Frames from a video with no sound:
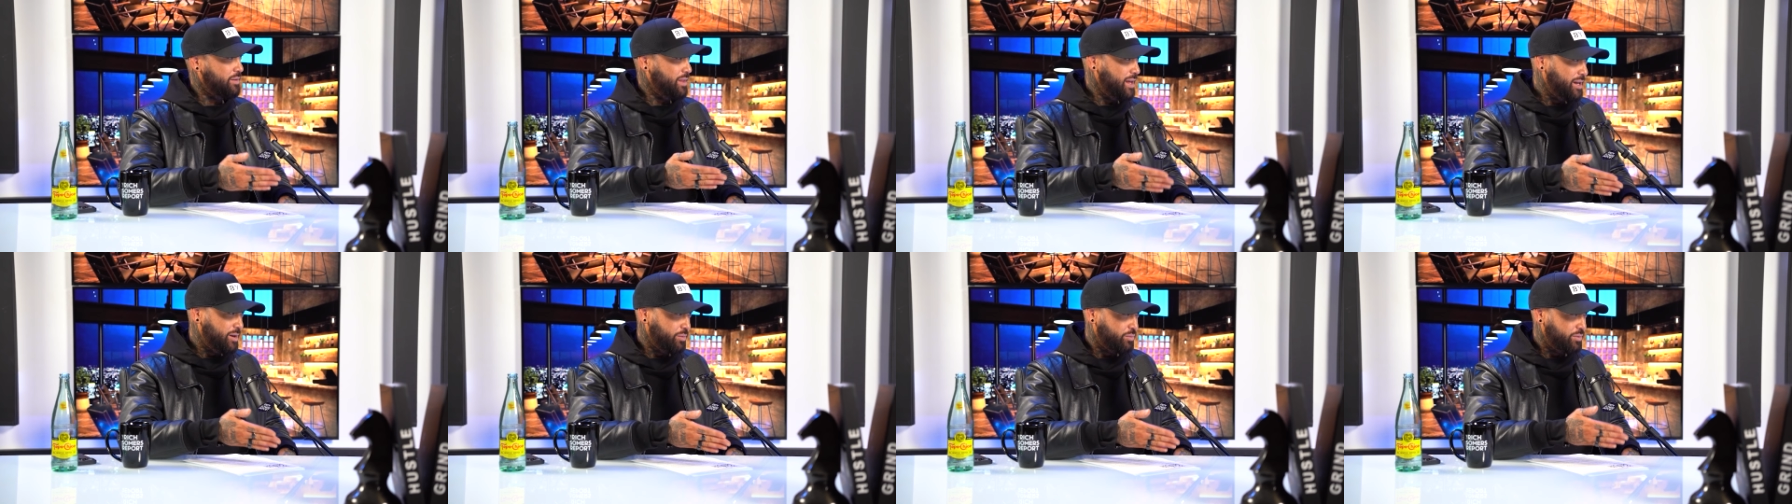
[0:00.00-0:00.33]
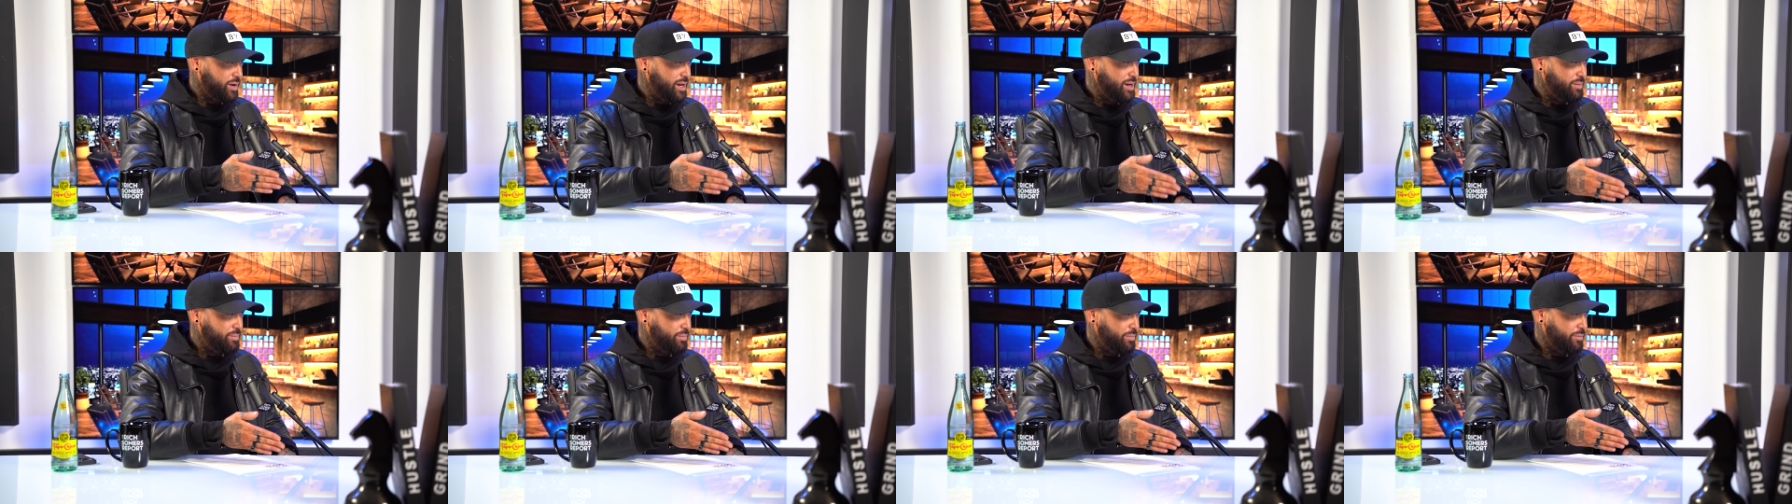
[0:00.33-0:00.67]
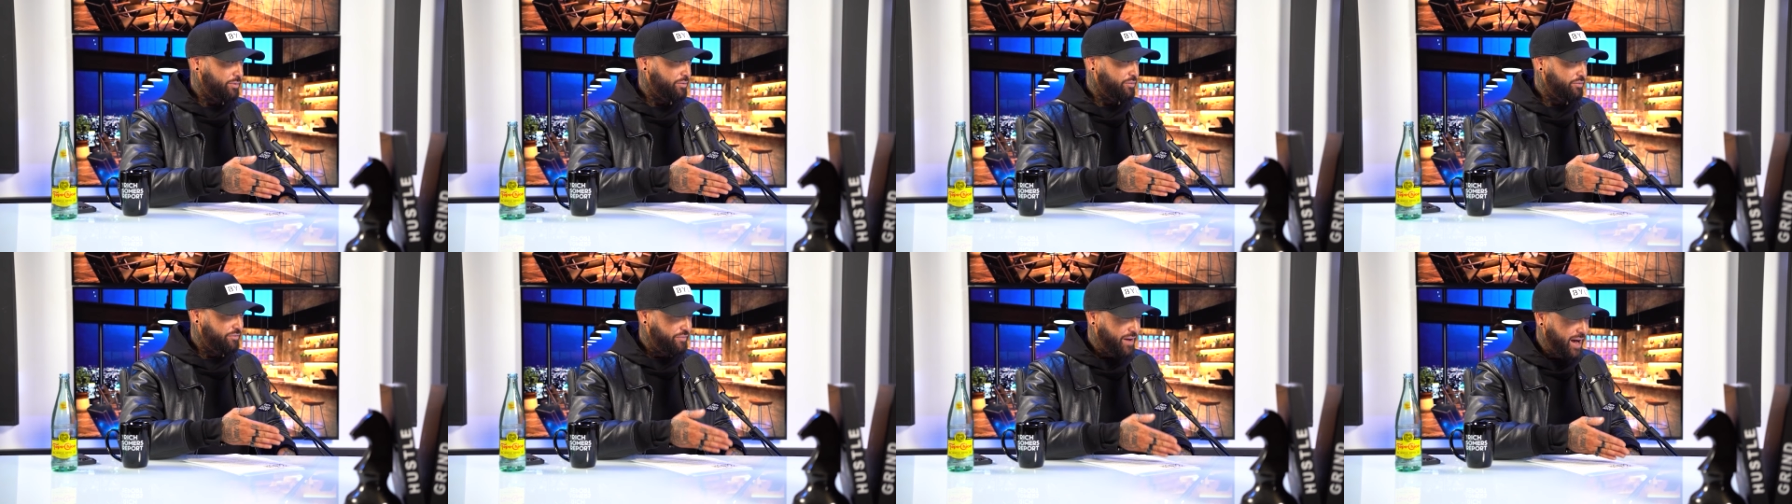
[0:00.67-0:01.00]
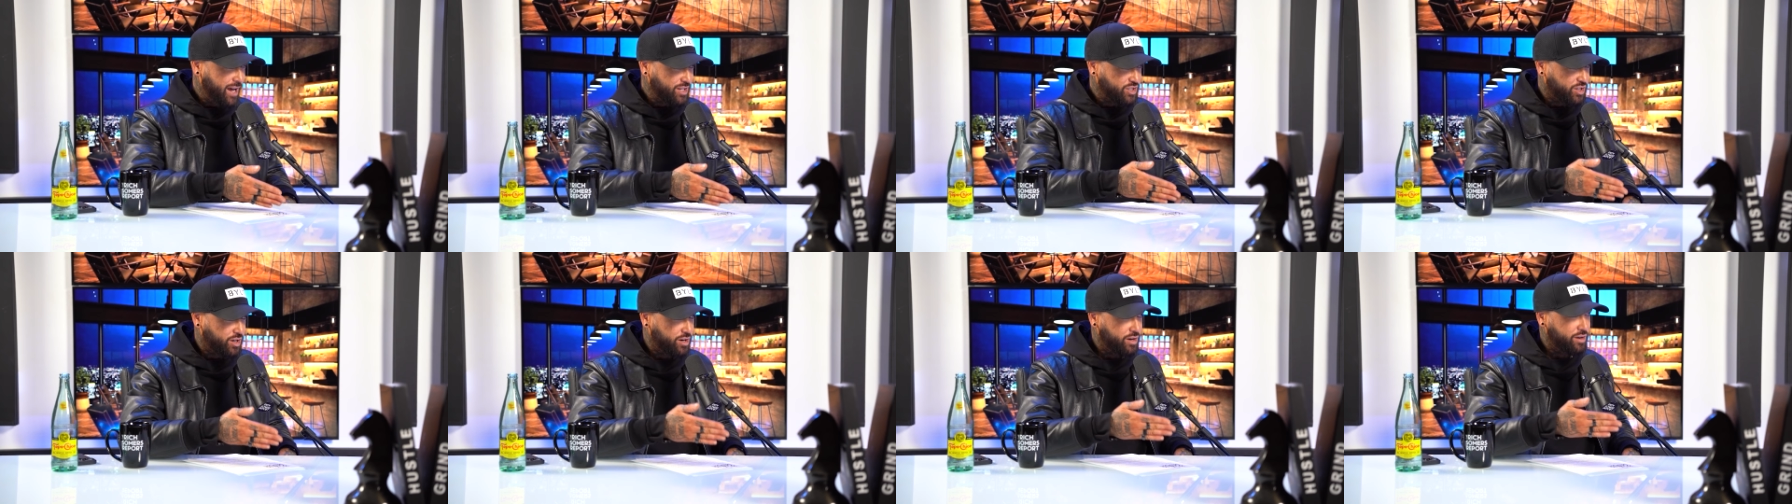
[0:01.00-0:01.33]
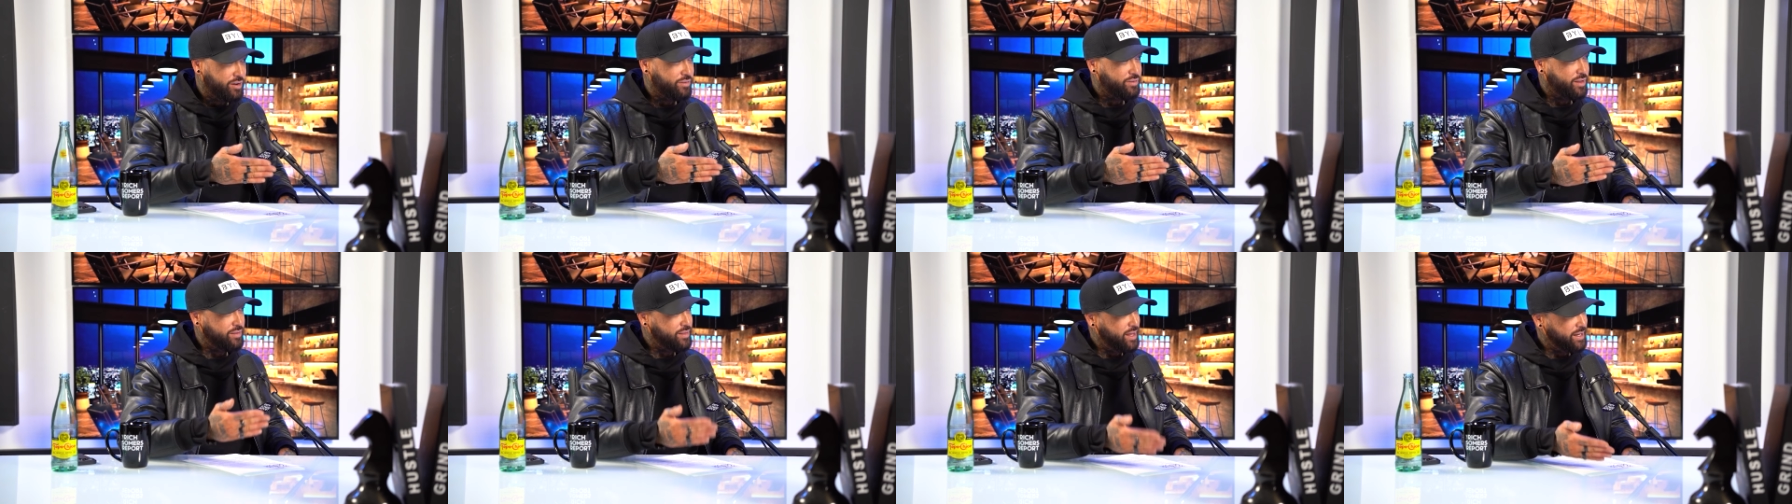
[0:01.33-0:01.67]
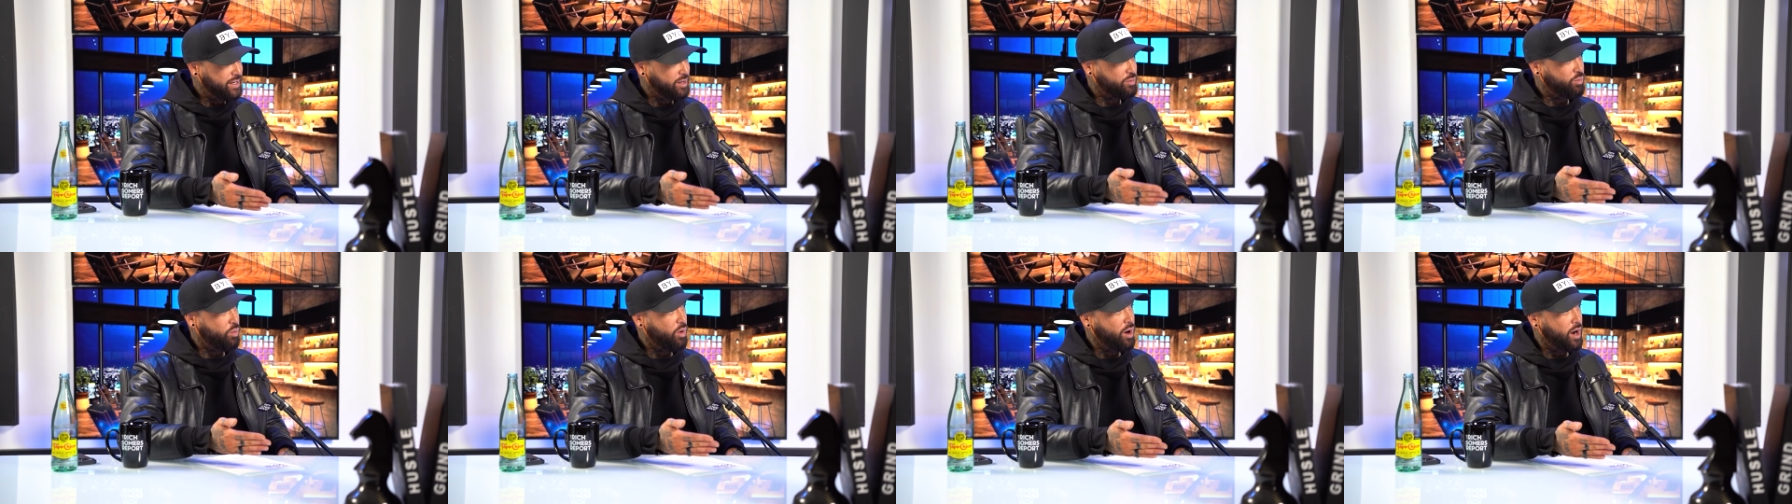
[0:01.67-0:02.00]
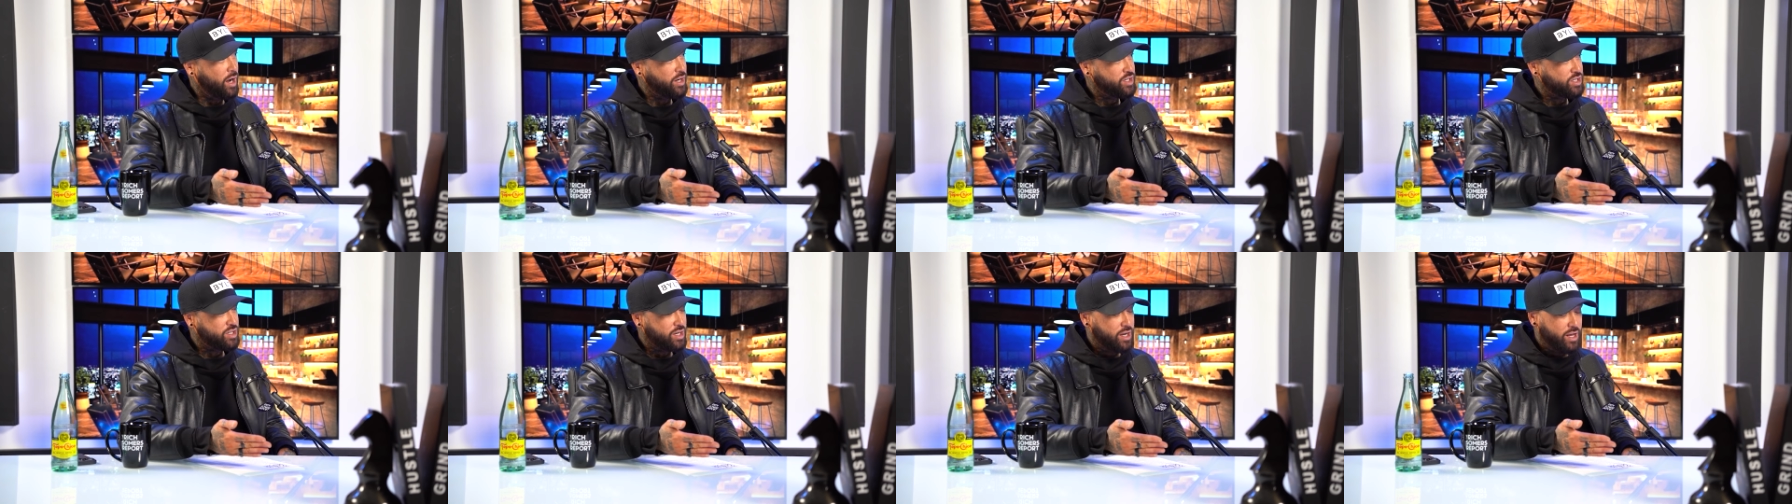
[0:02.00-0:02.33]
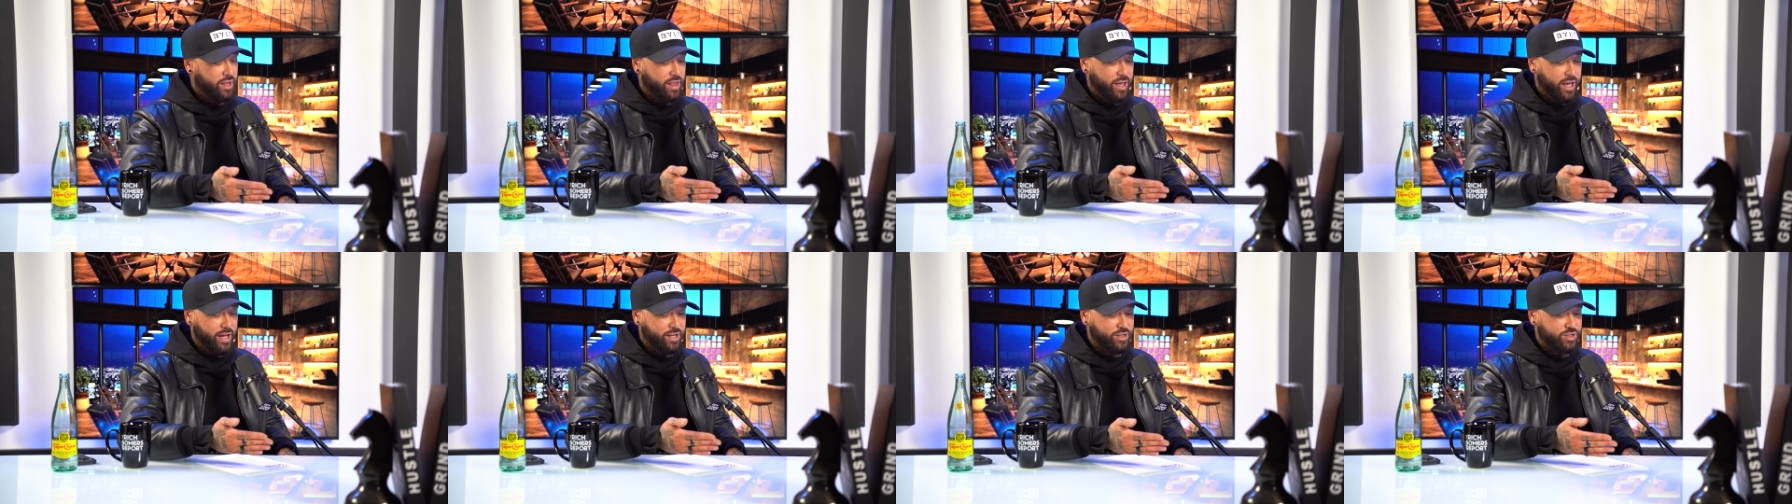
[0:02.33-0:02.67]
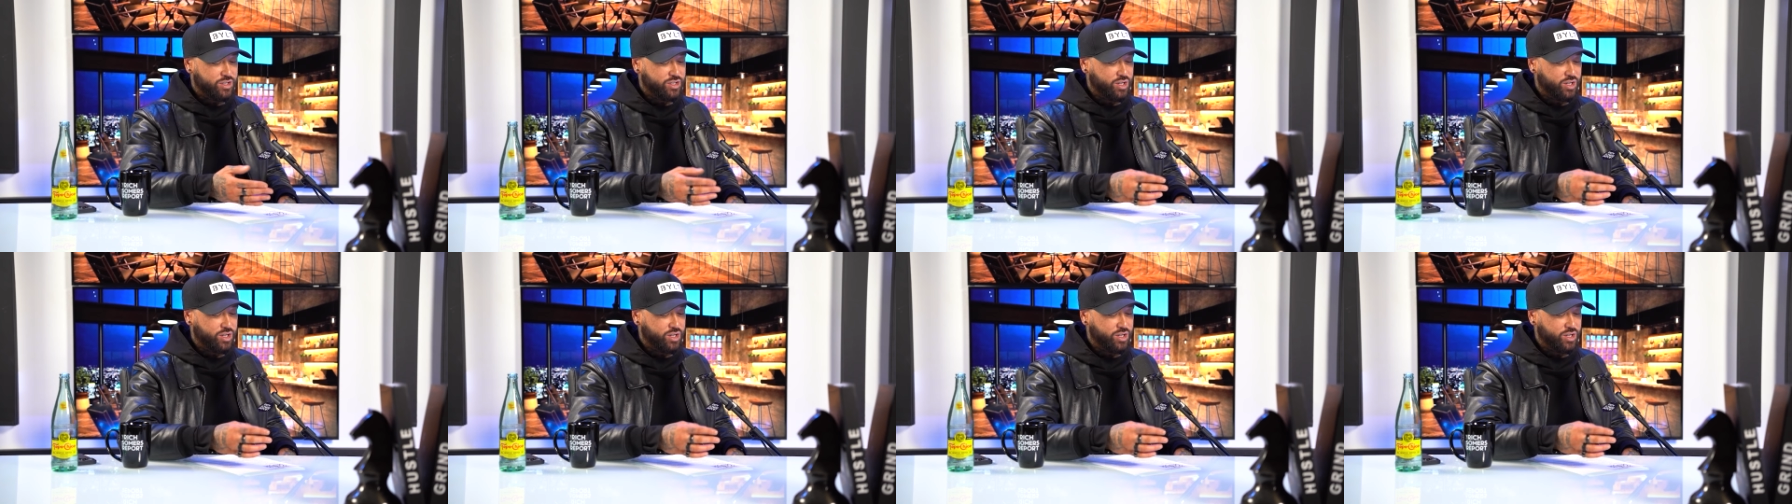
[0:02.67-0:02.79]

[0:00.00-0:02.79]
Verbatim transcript: they can read faster than they can watch. And